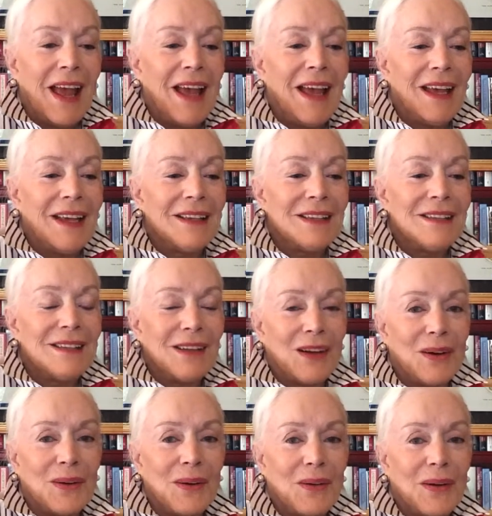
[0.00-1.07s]
And
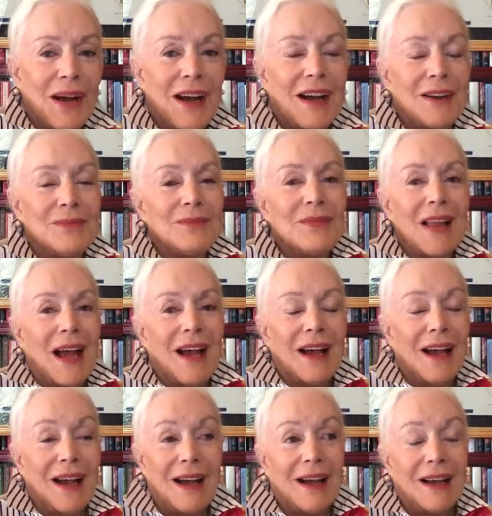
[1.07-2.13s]
so
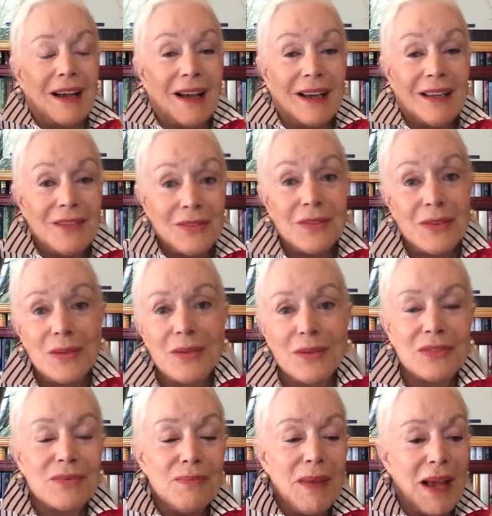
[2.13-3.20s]
I
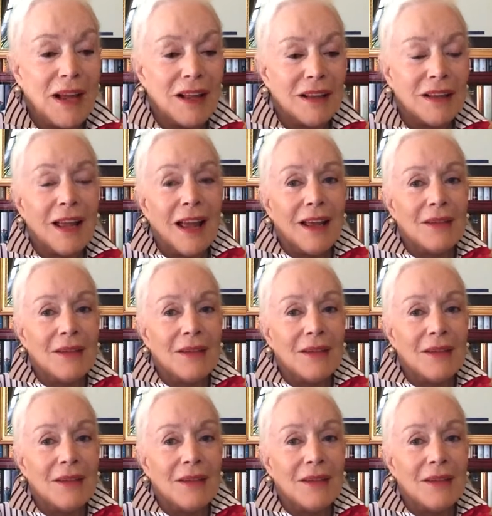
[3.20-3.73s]
introduced Mel,